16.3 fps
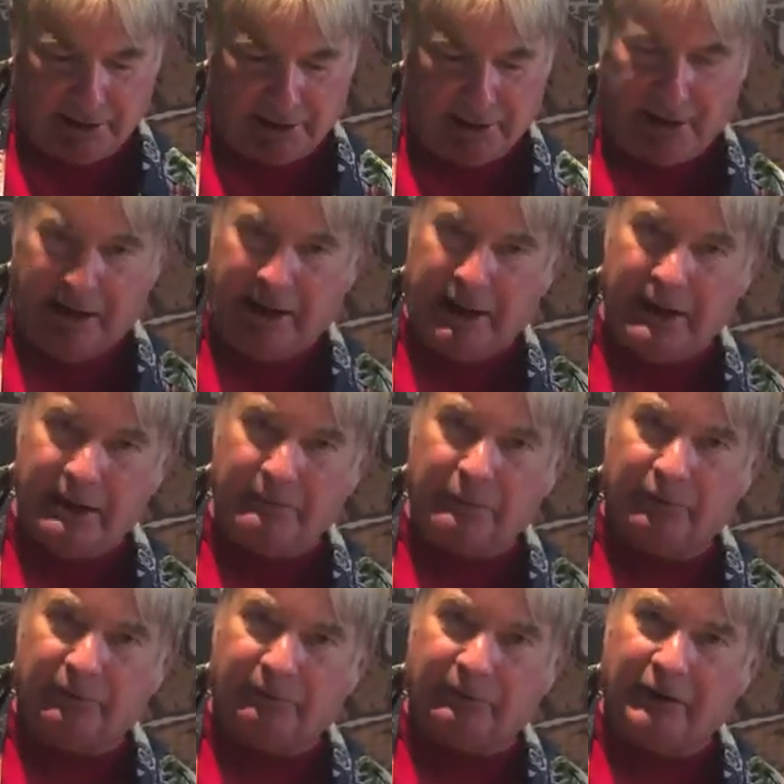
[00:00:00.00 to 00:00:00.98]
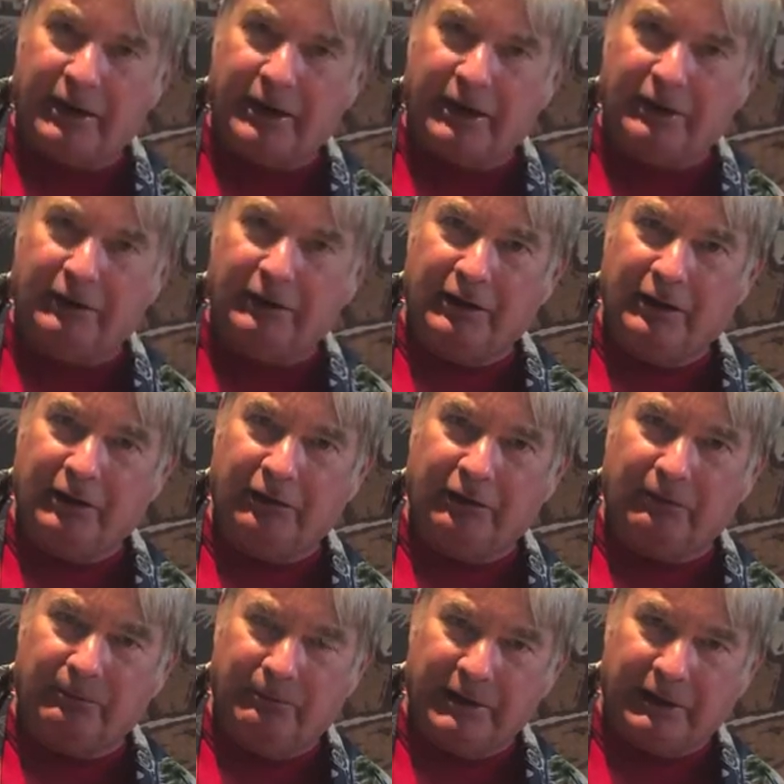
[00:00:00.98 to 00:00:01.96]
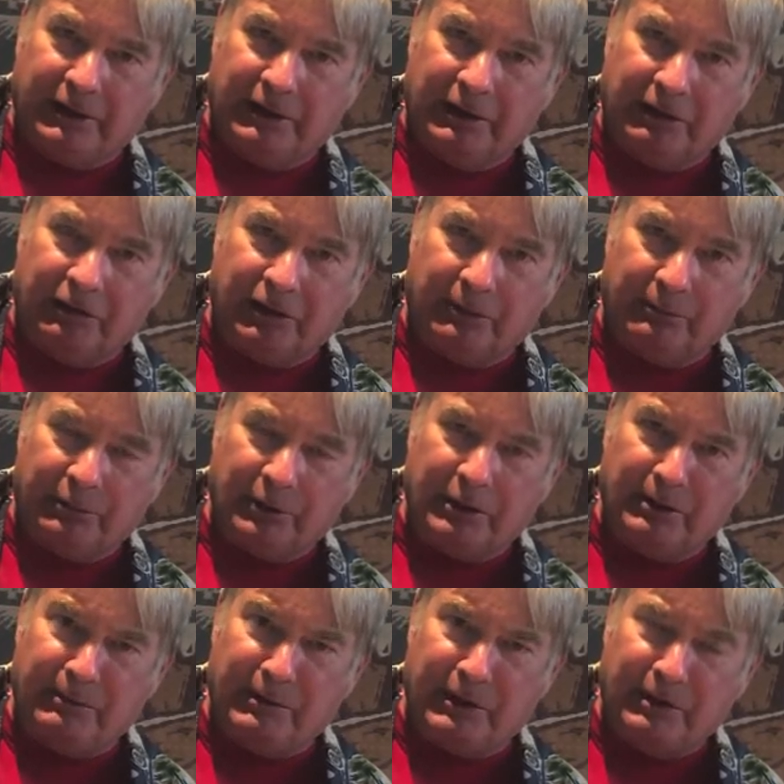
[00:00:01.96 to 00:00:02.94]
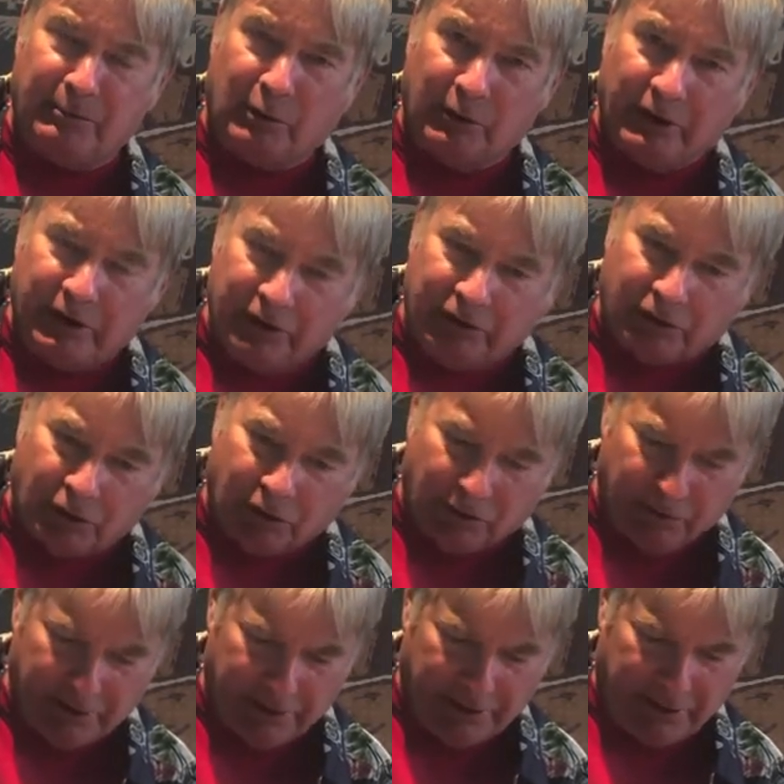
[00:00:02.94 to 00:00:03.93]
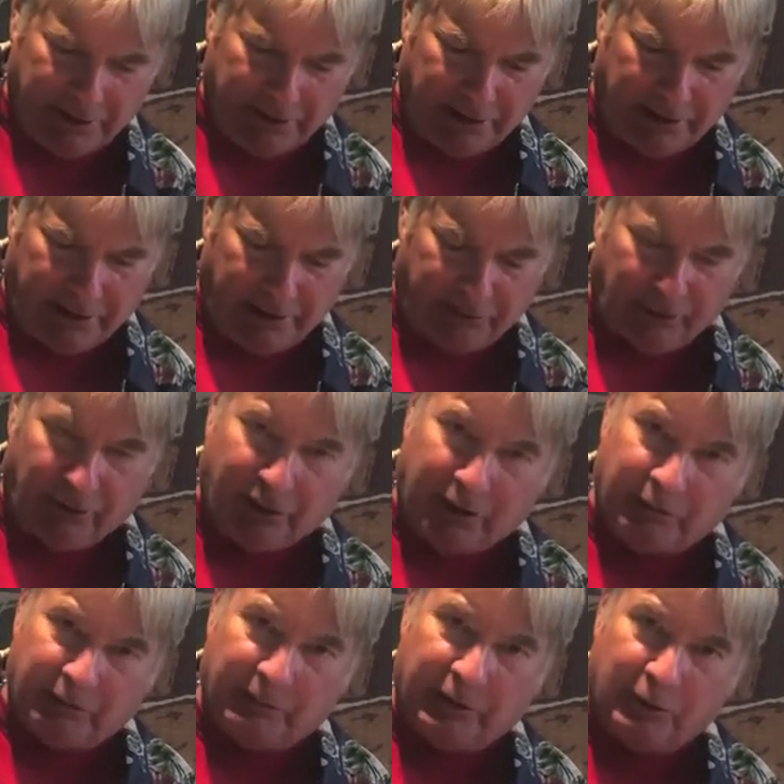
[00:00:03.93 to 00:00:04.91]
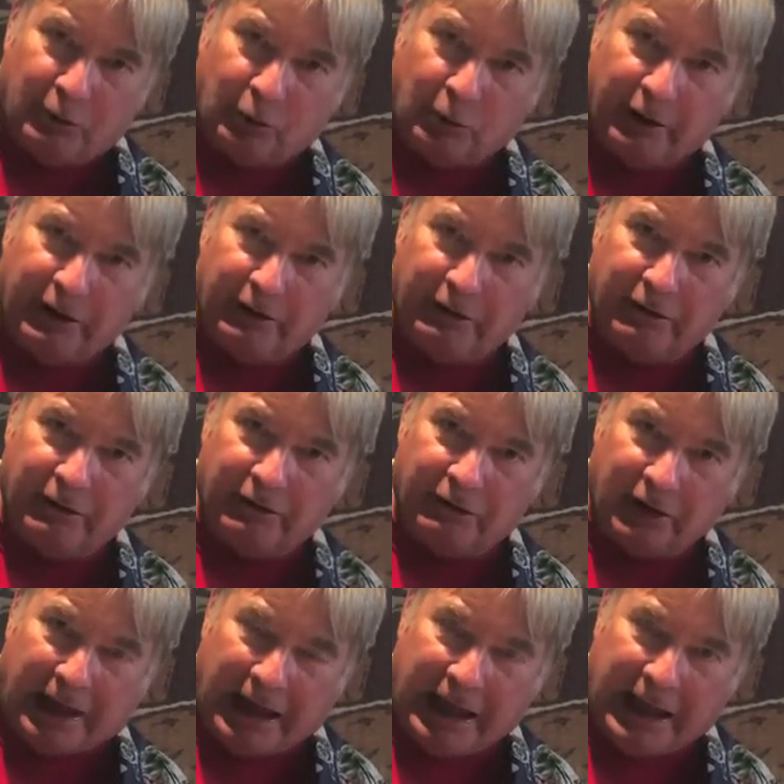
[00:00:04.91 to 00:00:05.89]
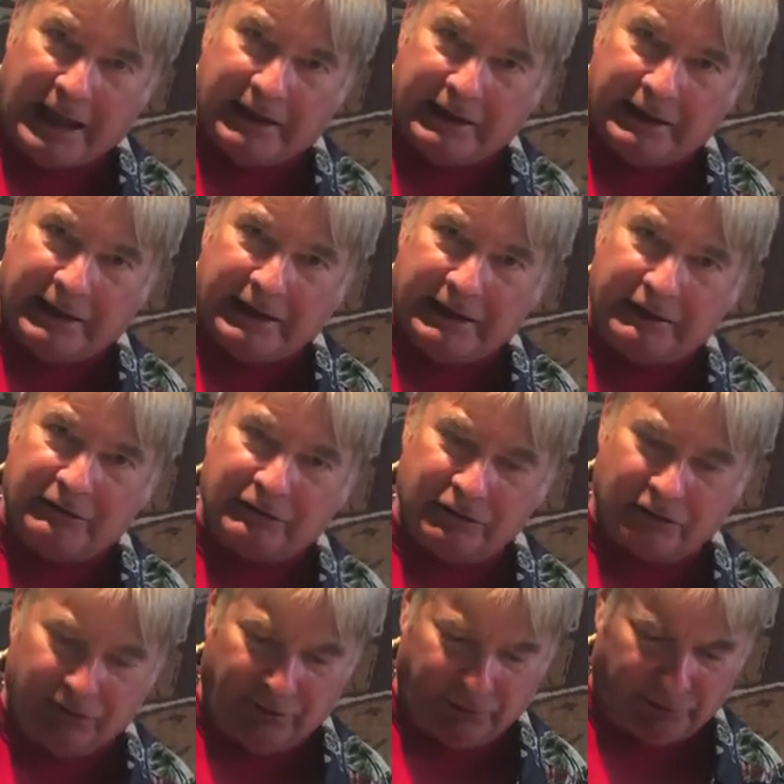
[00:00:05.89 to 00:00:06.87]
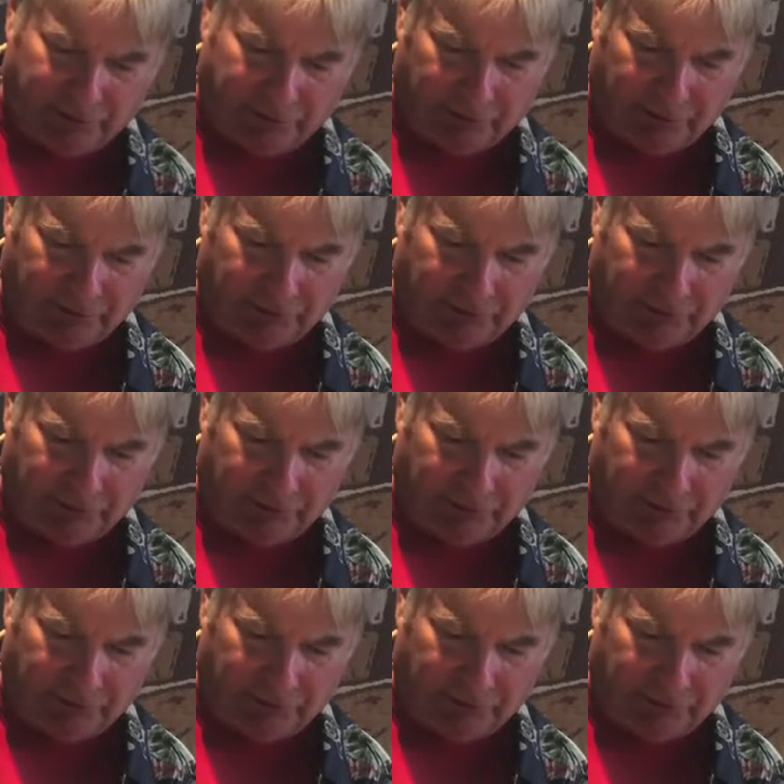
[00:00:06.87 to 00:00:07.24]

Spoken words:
he was taking these Mintleys and putting them in the mojito, and I thought that would be great to add in to this drink.